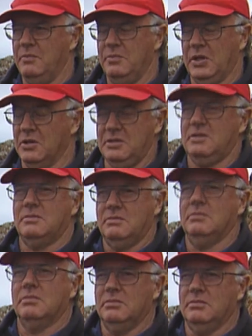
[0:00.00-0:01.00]
because
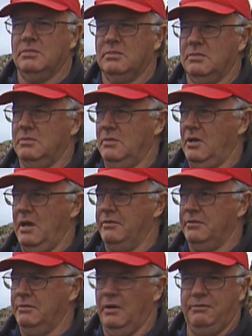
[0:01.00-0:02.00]
I have
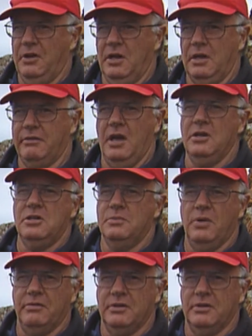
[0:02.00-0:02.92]
a feeling of ownership of